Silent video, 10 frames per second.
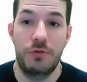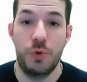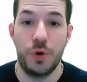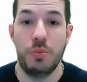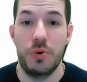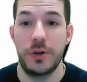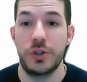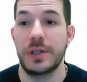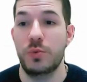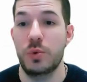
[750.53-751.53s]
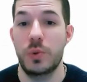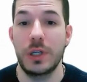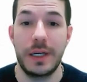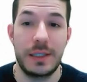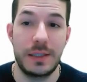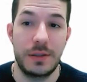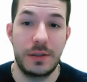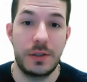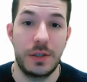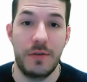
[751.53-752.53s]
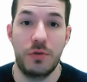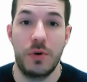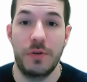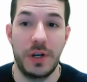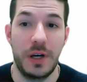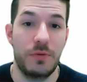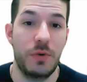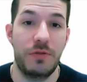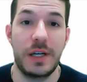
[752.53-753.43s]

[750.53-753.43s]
for your project and would like to have a rough